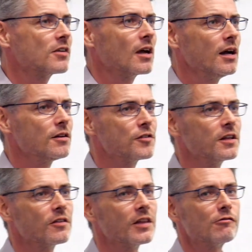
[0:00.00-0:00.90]
kind of
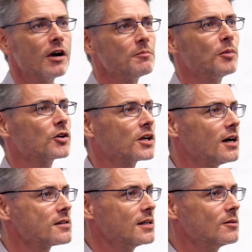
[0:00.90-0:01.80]
think that they run
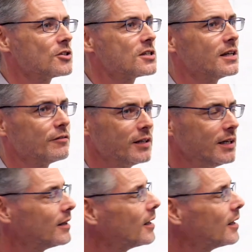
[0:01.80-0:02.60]
podcasting, which is lovely,